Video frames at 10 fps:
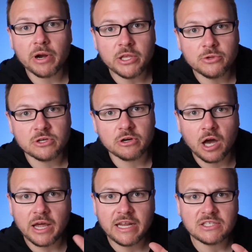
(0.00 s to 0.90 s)
I use it or
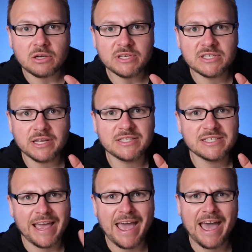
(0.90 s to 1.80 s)
not. It's always nice
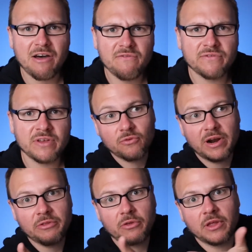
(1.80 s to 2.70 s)
to have,
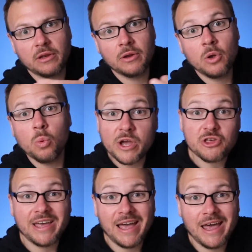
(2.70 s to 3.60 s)
rather than
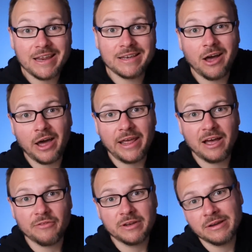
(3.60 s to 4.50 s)
wish I had it and not
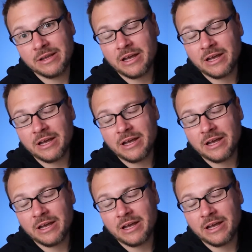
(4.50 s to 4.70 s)
have it.